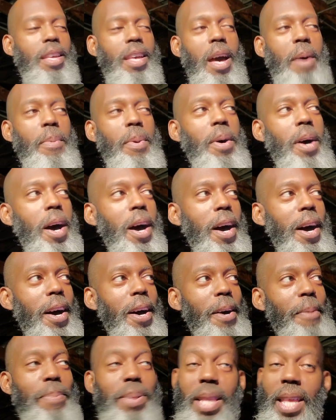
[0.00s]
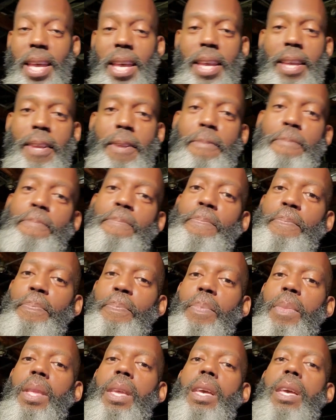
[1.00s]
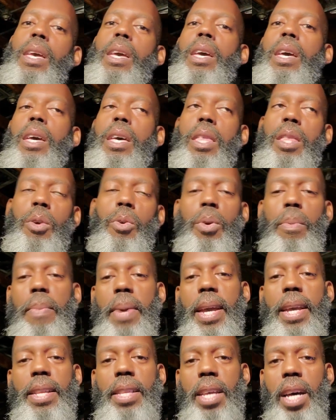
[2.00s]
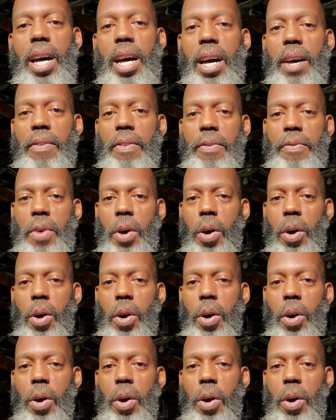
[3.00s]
I'm gonna uh, play the remainder of the